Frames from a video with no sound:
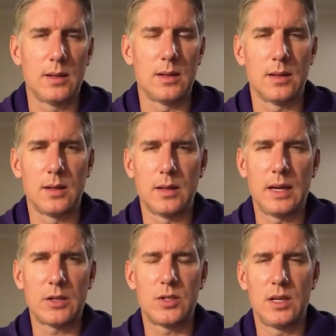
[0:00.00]

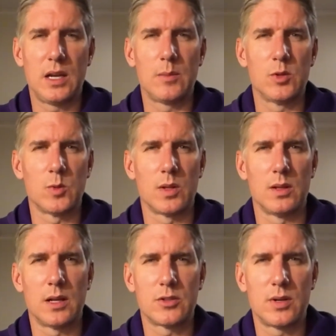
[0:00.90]
Action cameras with
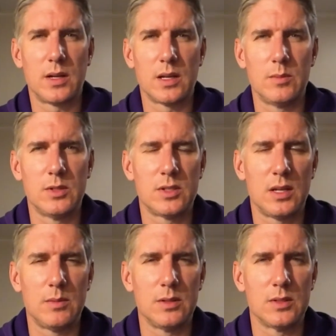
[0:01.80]
electronic image
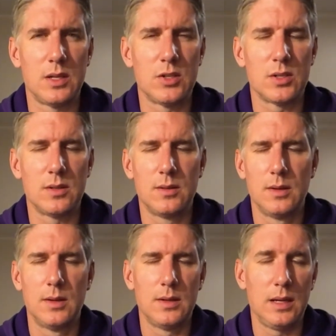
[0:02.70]
stabilization,
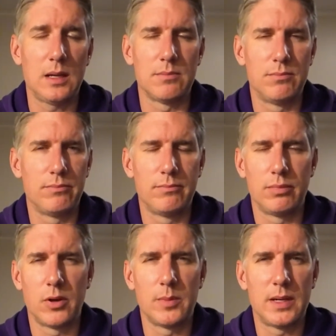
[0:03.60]
yeah,
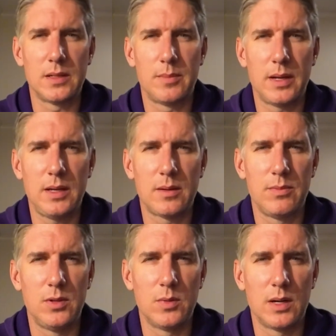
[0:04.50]
put them on the bike,
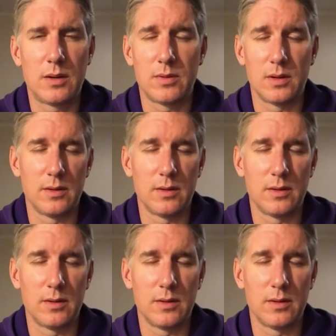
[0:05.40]
do whatever.